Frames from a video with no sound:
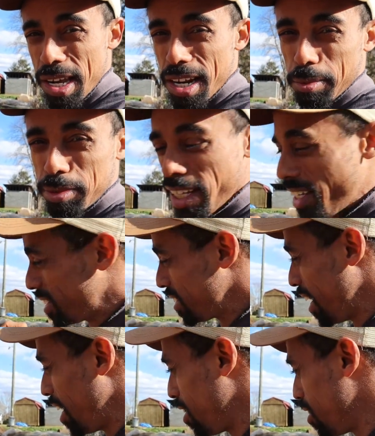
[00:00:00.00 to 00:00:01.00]
meet up to his
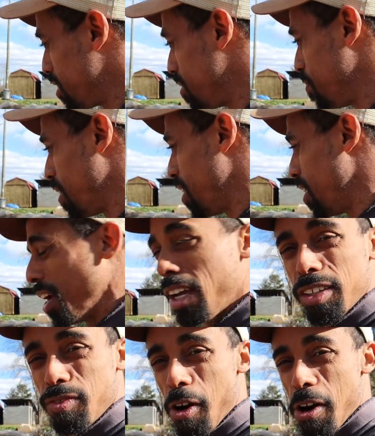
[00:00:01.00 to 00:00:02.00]
standard
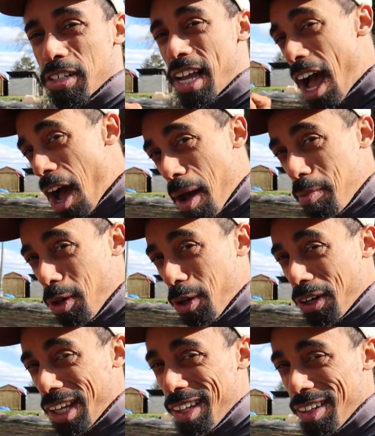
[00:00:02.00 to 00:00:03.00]
as far as how I'm doing